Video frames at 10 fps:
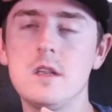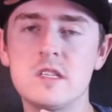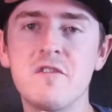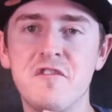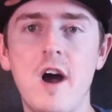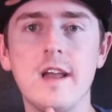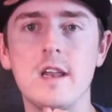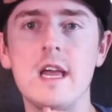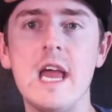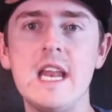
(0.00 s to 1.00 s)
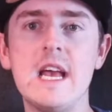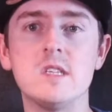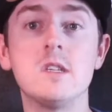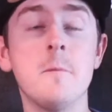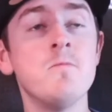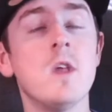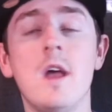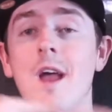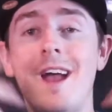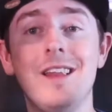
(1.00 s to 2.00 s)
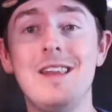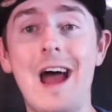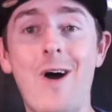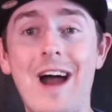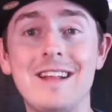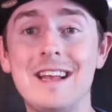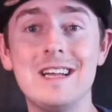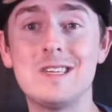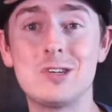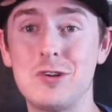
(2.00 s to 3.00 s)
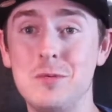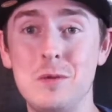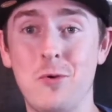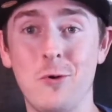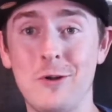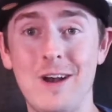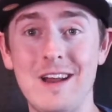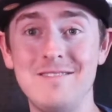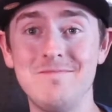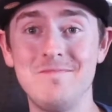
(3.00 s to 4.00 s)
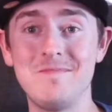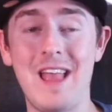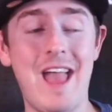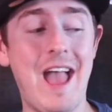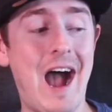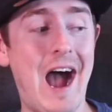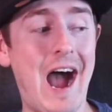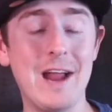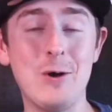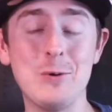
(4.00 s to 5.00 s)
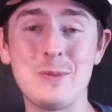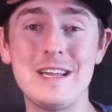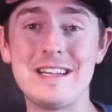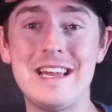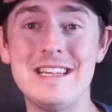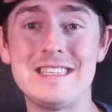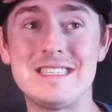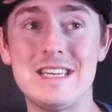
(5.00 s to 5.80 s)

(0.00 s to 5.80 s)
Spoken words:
fun. It is. Now, I think it's extremely poorly written. I don't think that it's